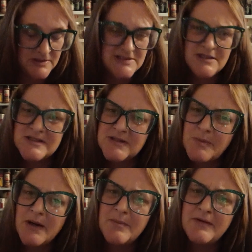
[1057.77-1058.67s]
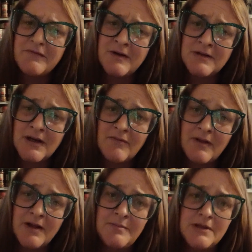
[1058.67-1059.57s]
Has Instapot been found to have
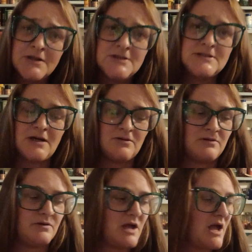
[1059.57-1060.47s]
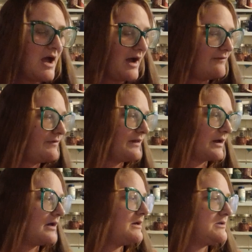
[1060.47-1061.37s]
lead? Because I don't know, I feel
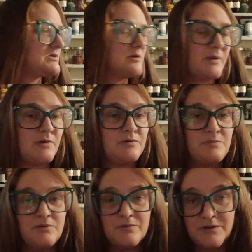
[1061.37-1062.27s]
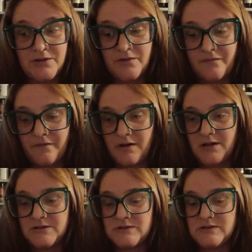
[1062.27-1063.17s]
like an Instapot would be really good for
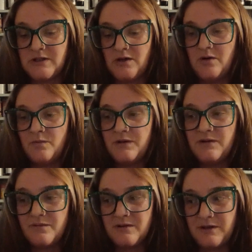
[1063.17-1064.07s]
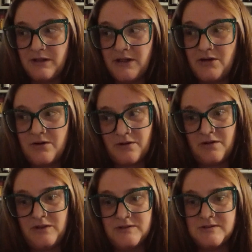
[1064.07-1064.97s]
us. We really like
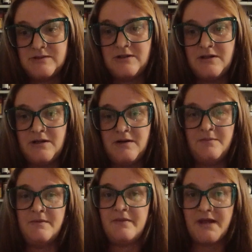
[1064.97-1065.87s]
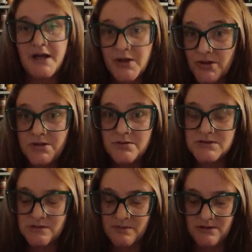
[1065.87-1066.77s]
curries, and then I could use
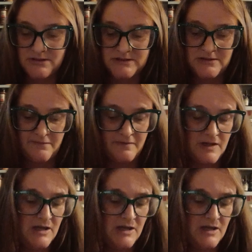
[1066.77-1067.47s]
some of this stuff.